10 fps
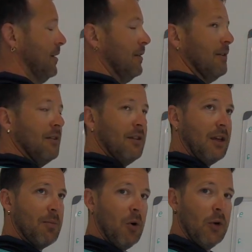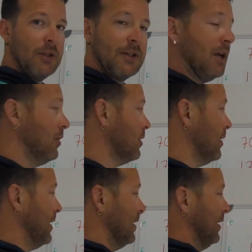then think about what does that look
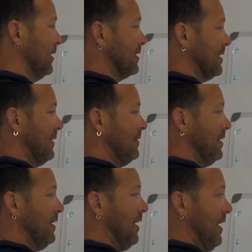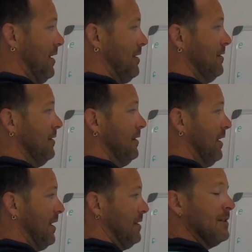like? 70 and
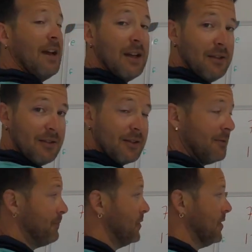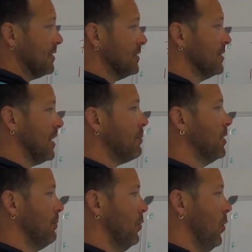8/10. So that's step
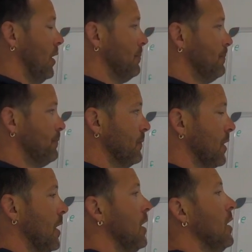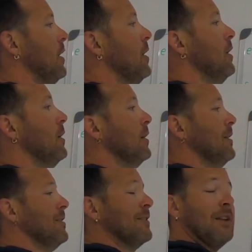number 1.
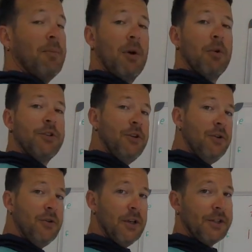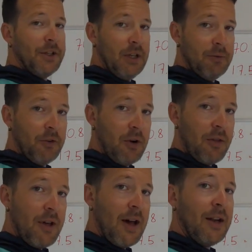Okay, step number 2 is to convert
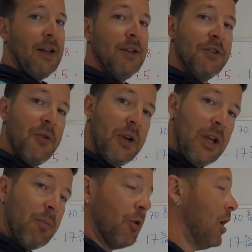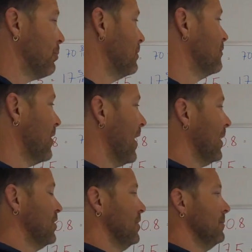that into an improper
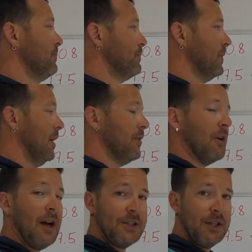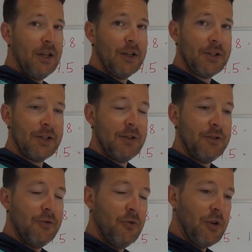fraction, and they're asking us
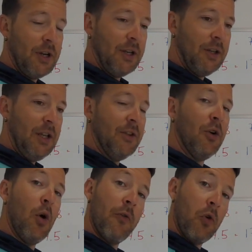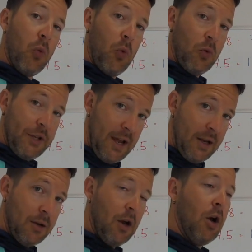to write it either over
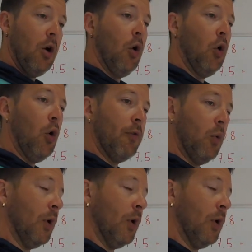10 or over